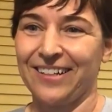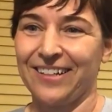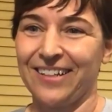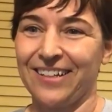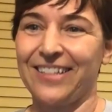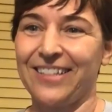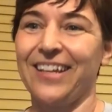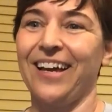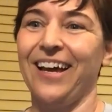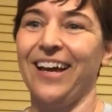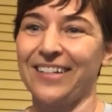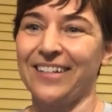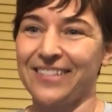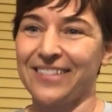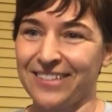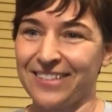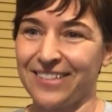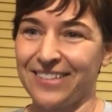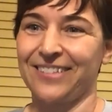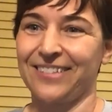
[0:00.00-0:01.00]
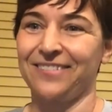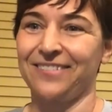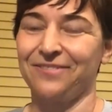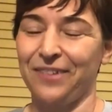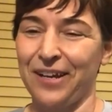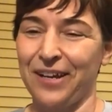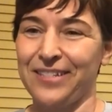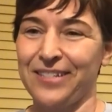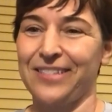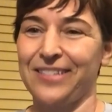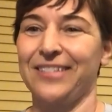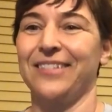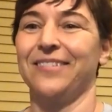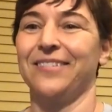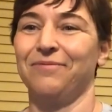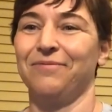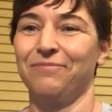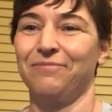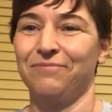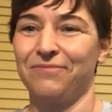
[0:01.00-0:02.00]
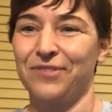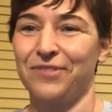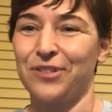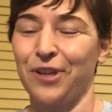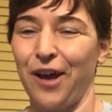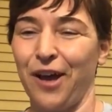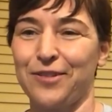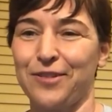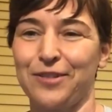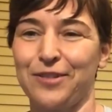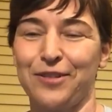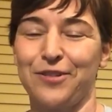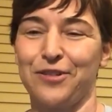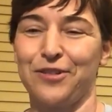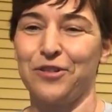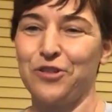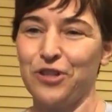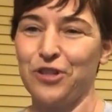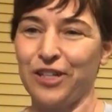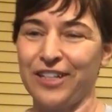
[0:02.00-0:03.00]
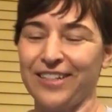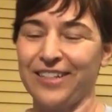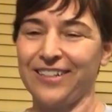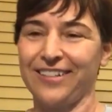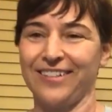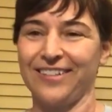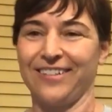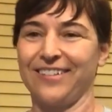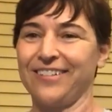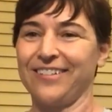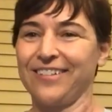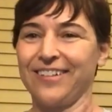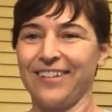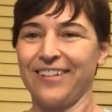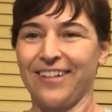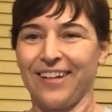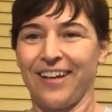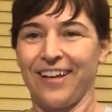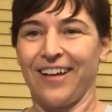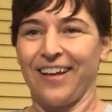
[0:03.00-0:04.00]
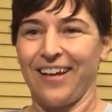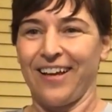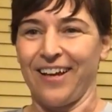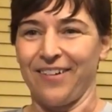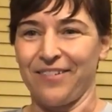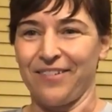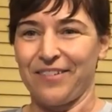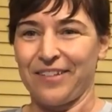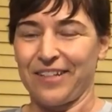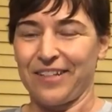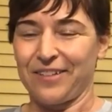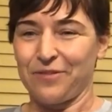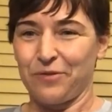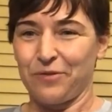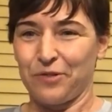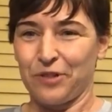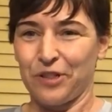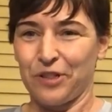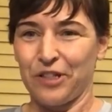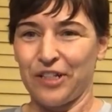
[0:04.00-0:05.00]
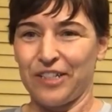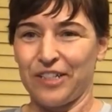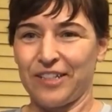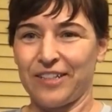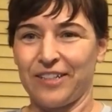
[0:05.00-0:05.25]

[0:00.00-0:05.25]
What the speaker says: Yes, rice and sausage and chicken and everything. It's good.